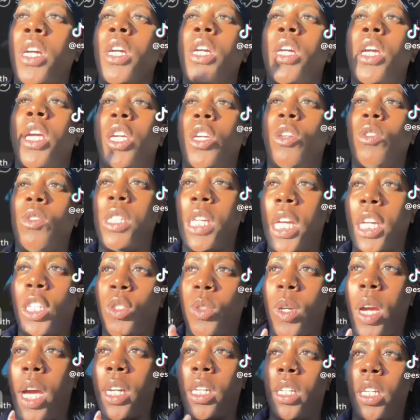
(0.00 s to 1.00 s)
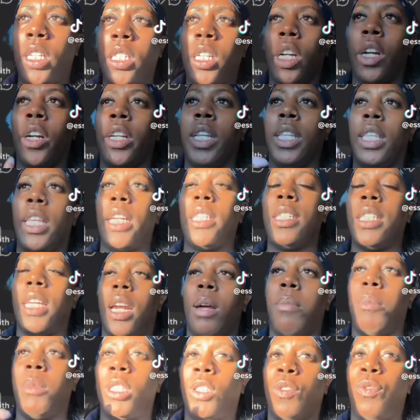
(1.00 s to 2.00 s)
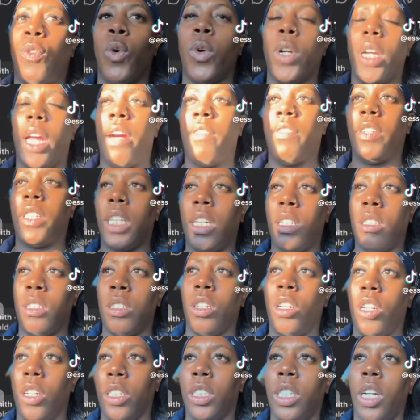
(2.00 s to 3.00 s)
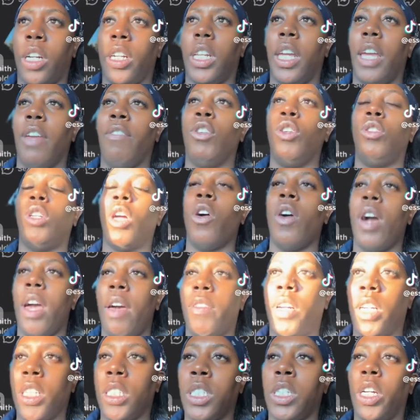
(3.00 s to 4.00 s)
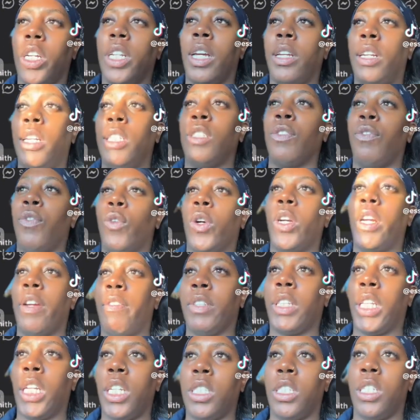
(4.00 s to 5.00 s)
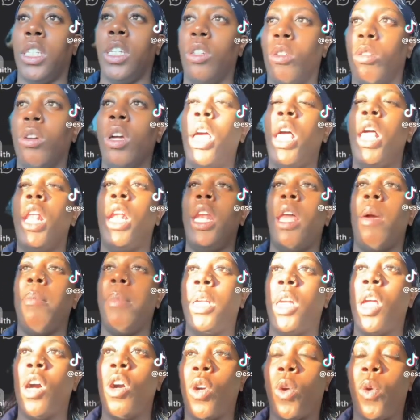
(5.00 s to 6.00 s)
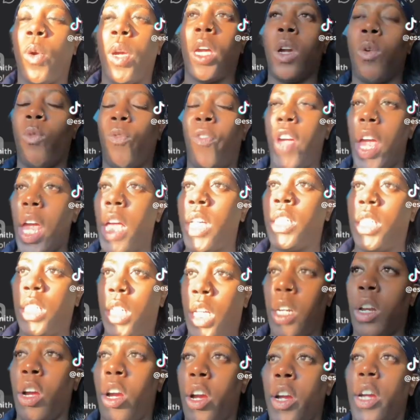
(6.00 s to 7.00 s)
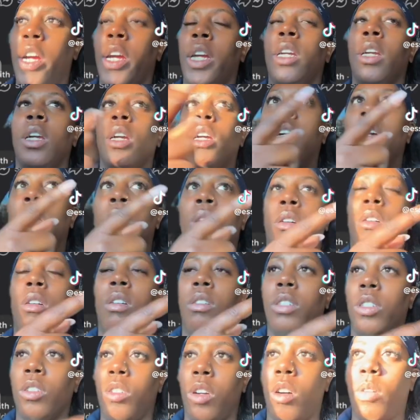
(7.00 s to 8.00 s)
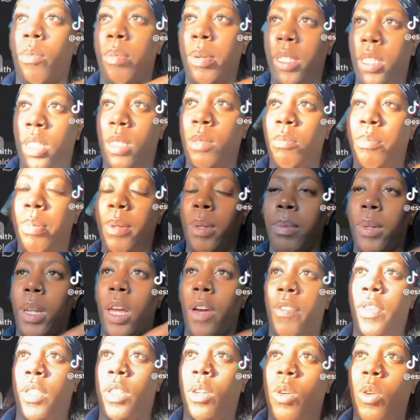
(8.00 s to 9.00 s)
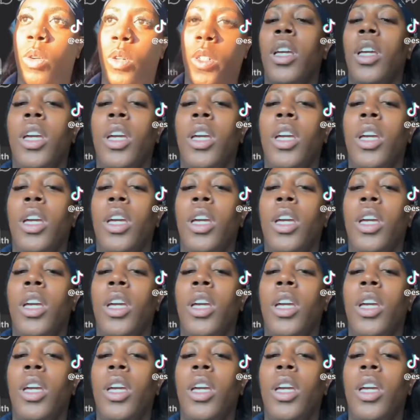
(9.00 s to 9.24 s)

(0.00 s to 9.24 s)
You said you got an attorney. They said I must forward everything to your attorney. If you don't have an attorney, I need to forward everything to you. Let me know quick, fast, and in a hurry, or you're going to piss some people off at the court.